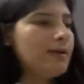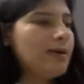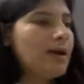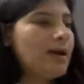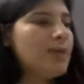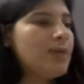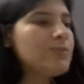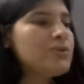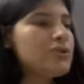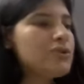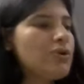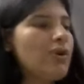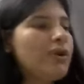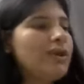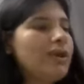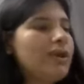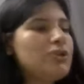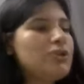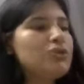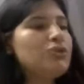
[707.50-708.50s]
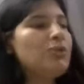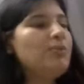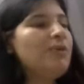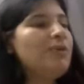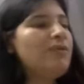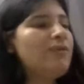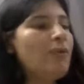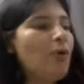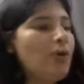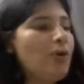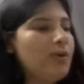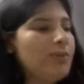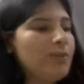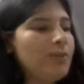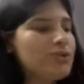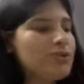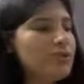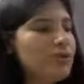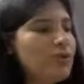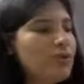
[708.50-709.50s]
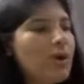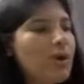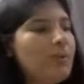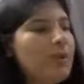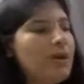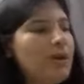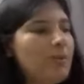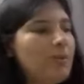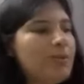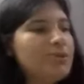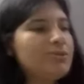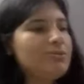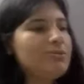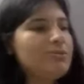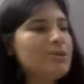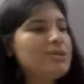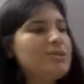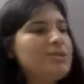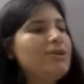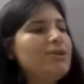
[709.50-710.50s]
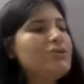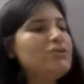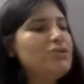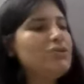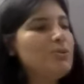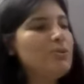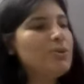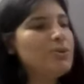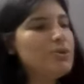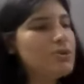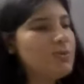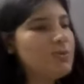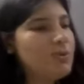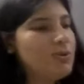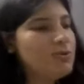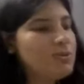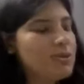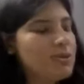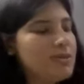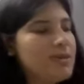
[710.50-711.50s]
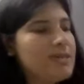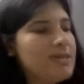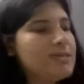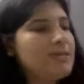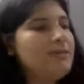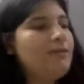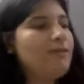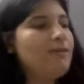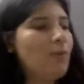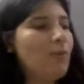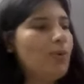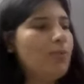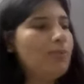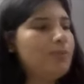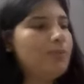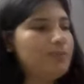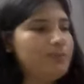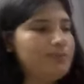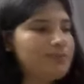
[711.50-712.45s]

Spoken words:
I'm sorry, it should be forum. It should not be commission. District Consumer Dispute Redressal Forum.